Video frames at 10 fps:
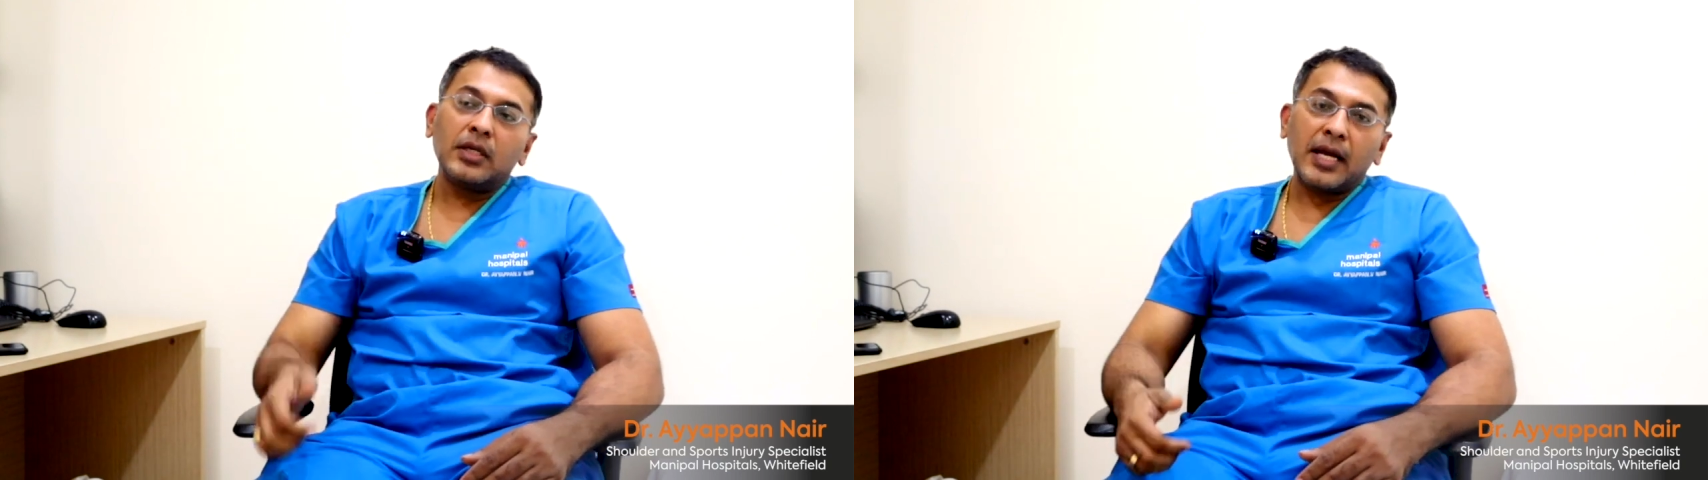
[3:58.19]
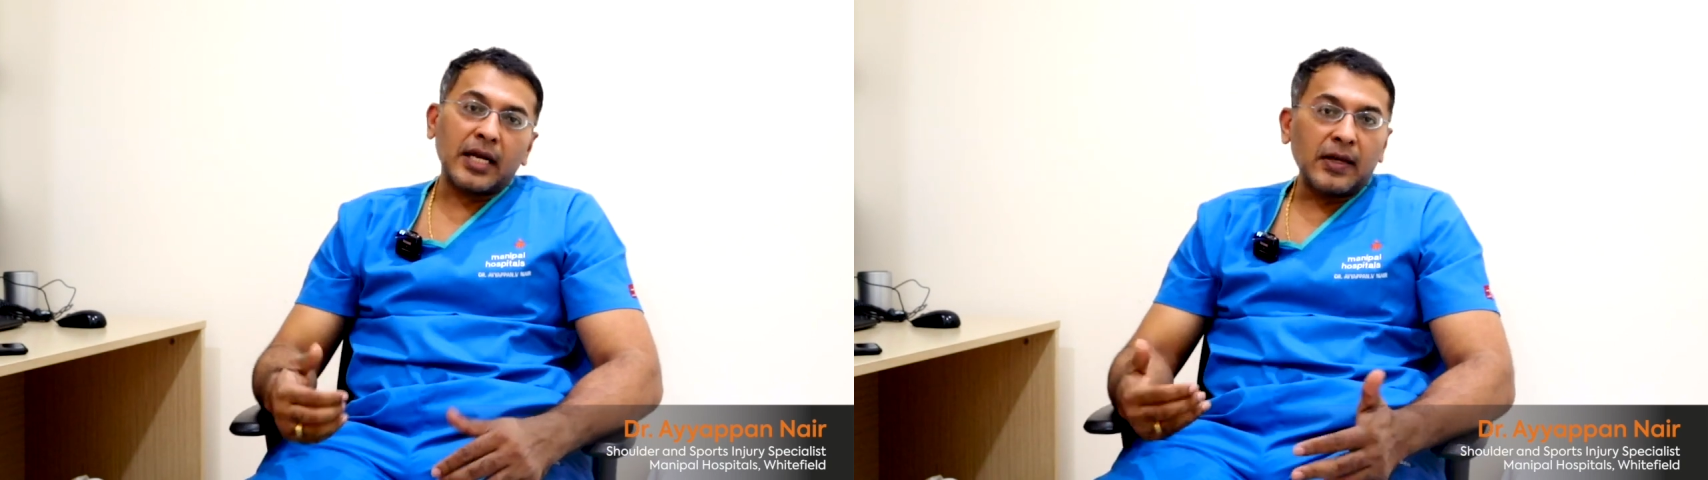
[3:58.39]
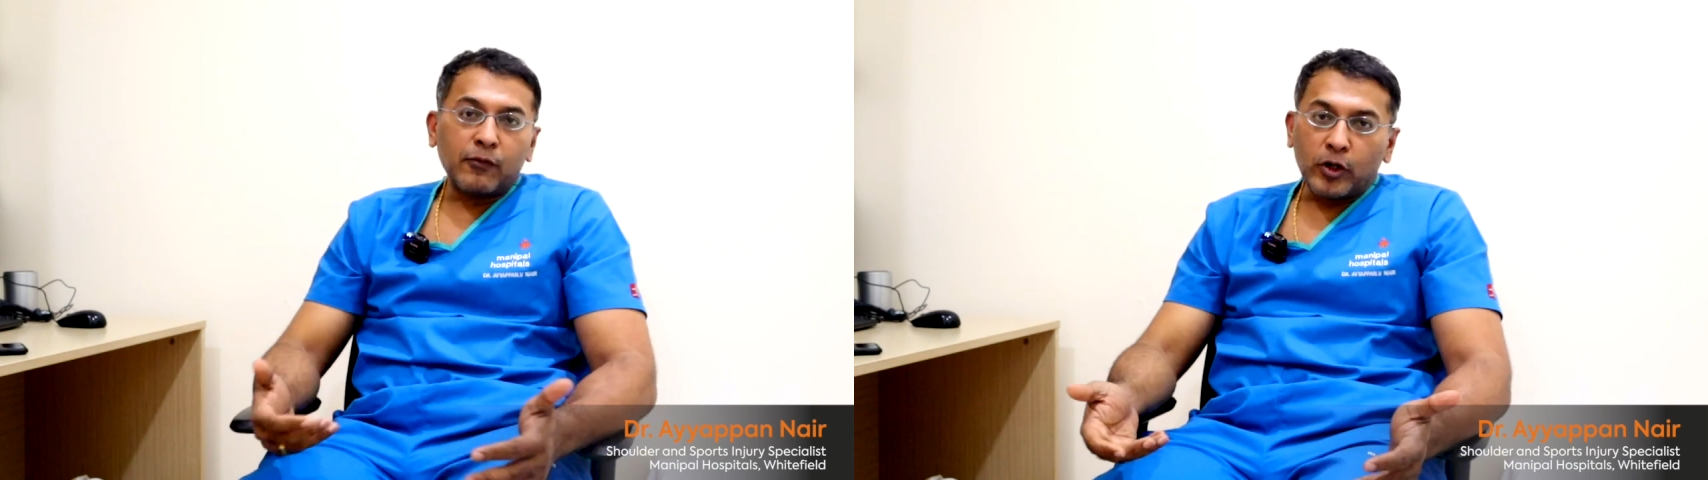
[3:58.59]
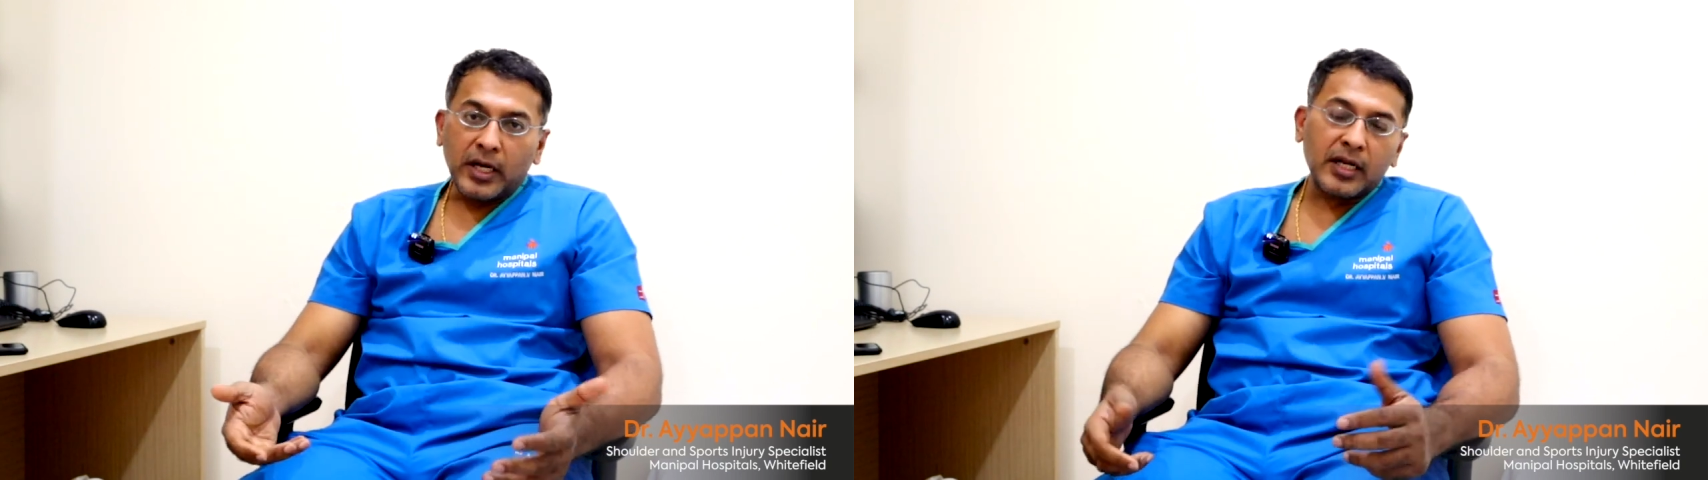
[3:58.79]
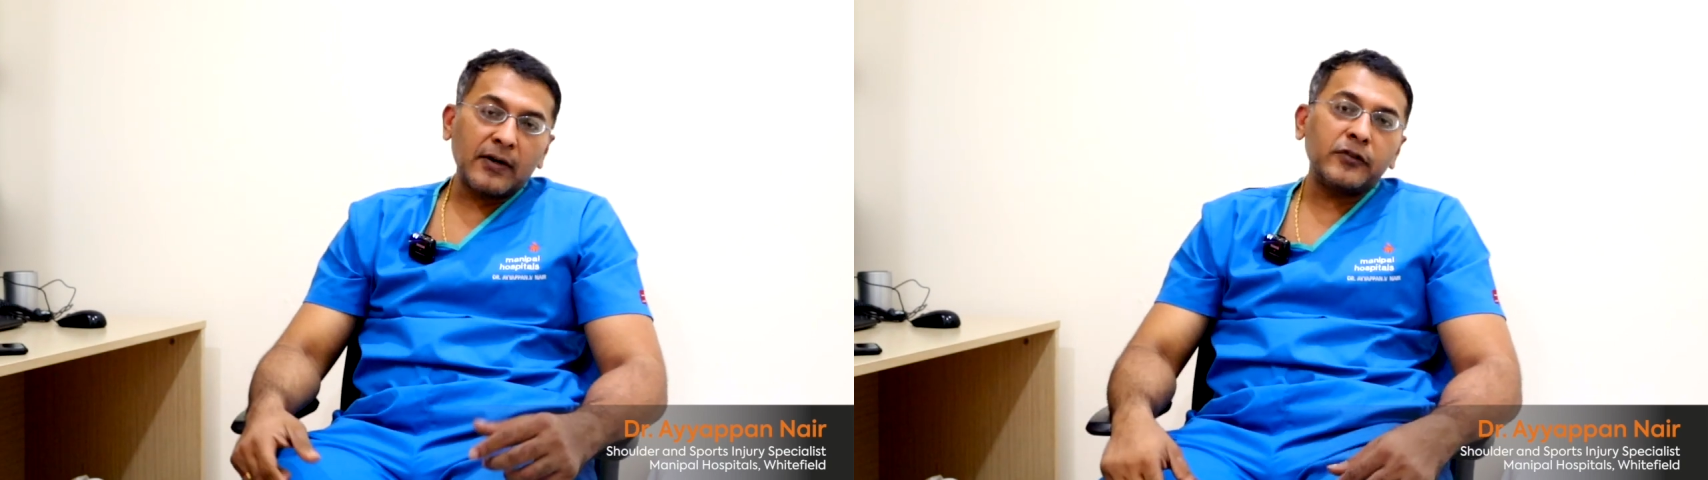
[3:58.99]
I can have
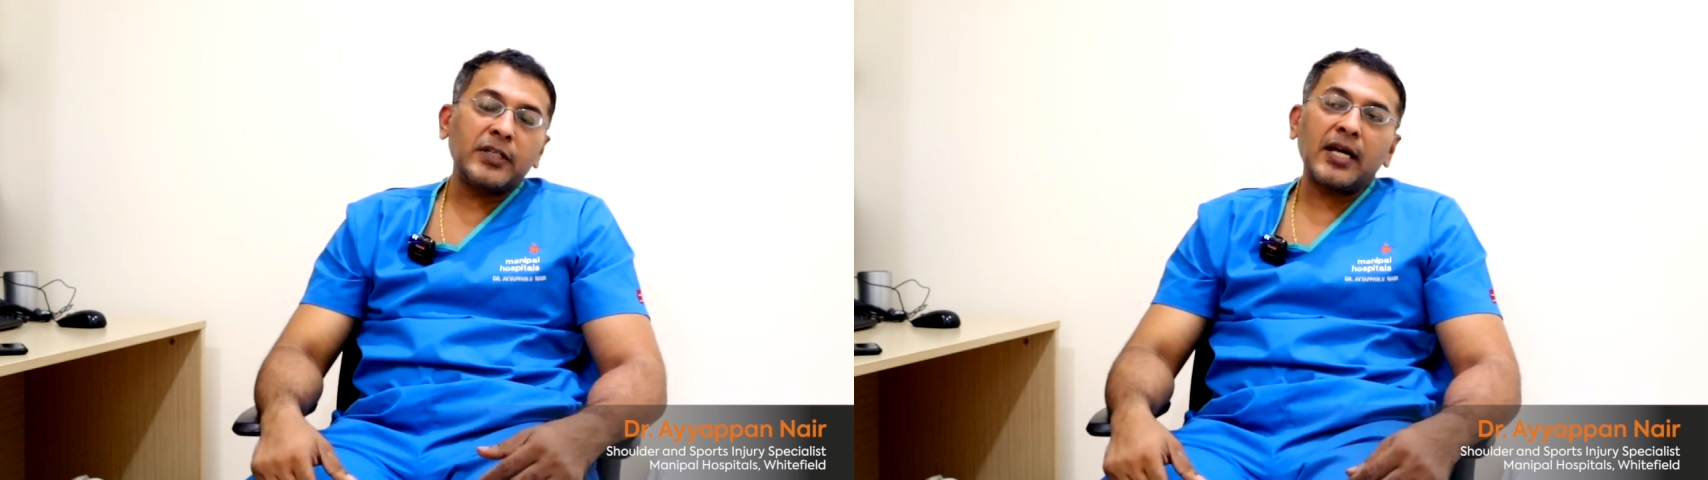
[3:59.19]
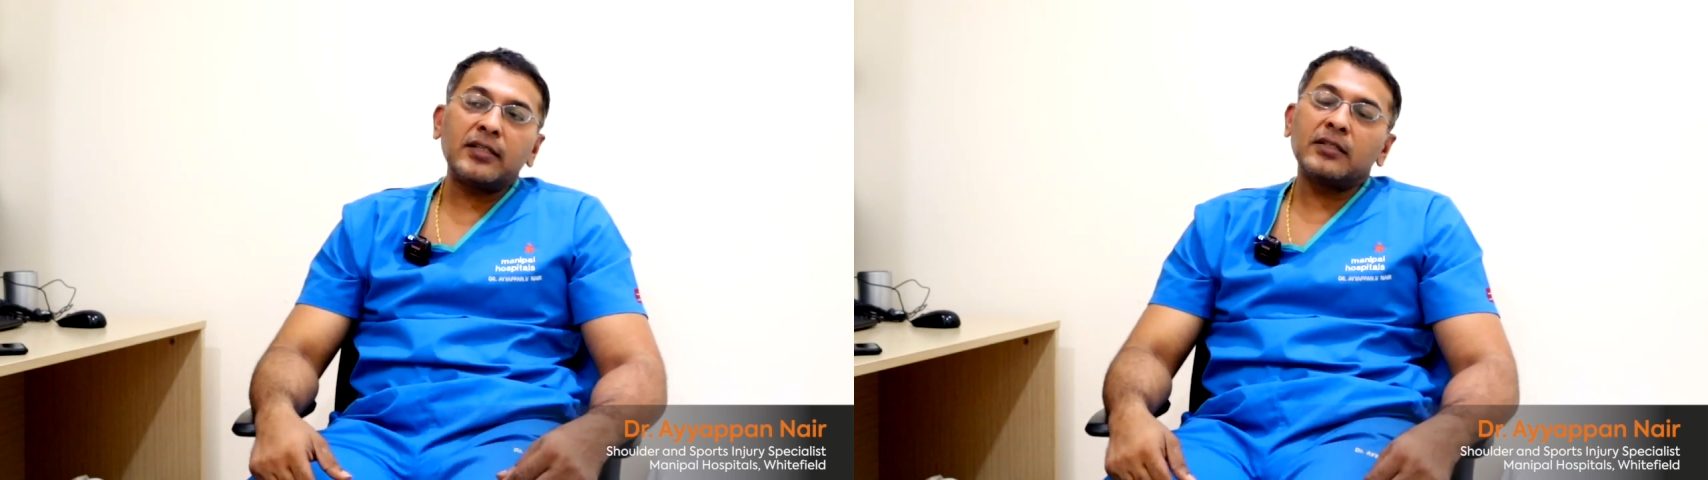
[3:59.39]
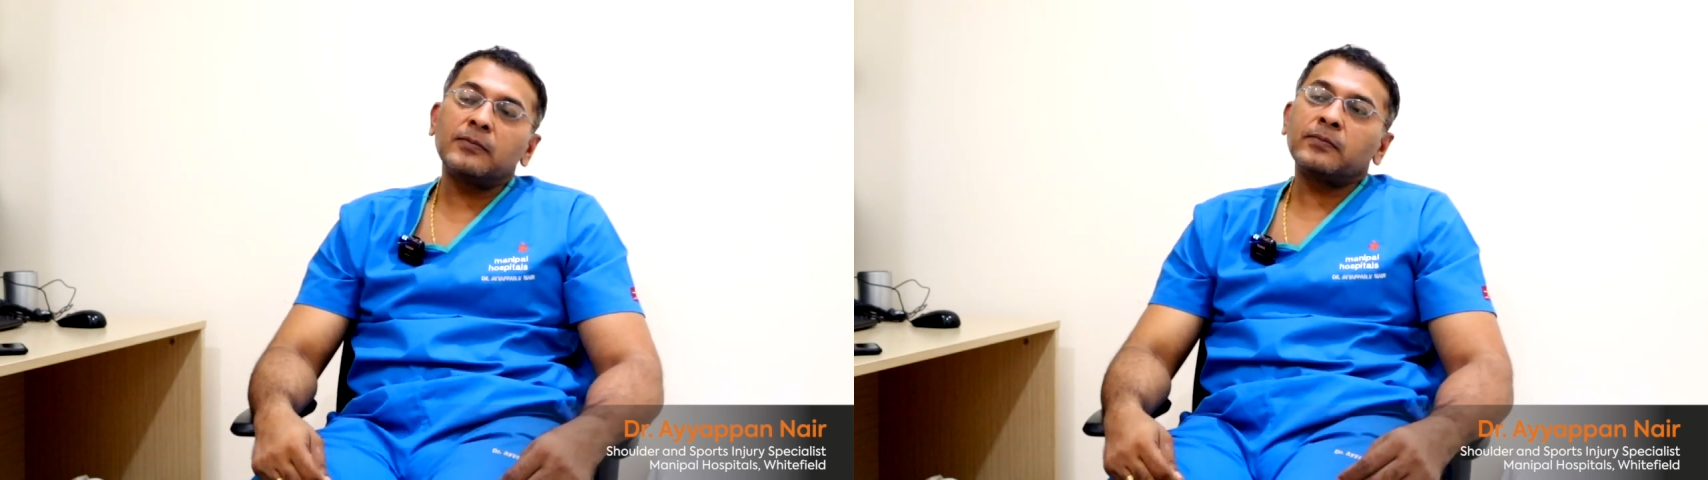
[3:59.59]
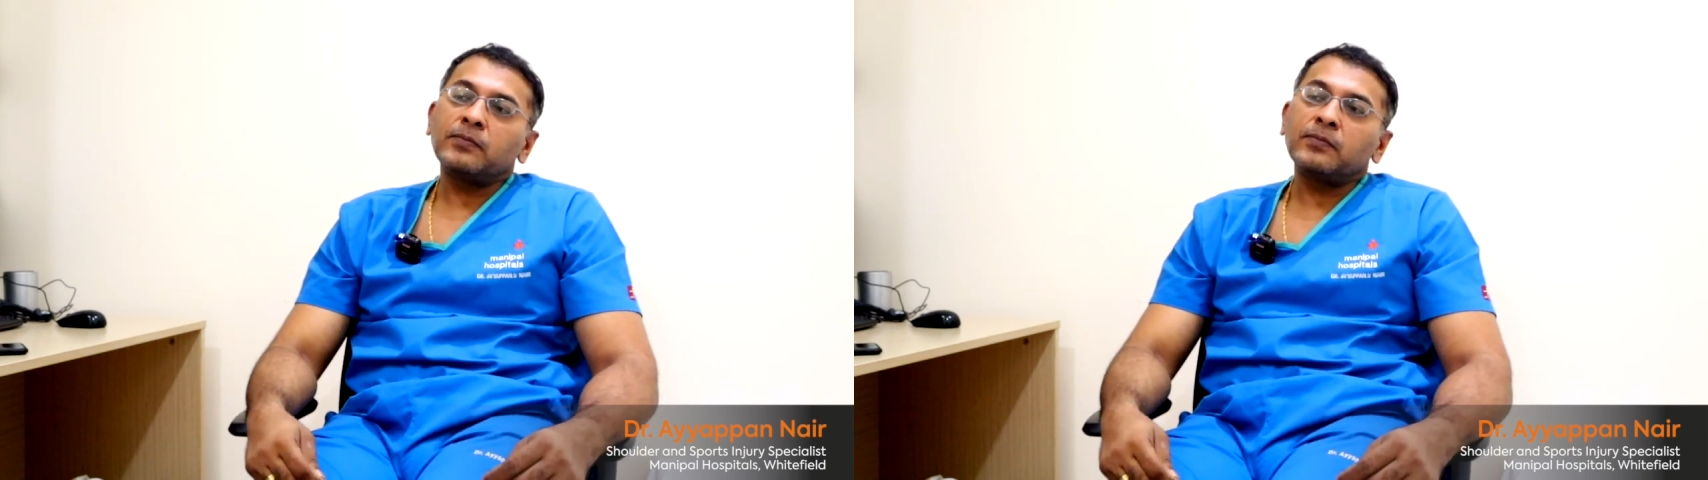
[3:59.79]
rotator cuff tears.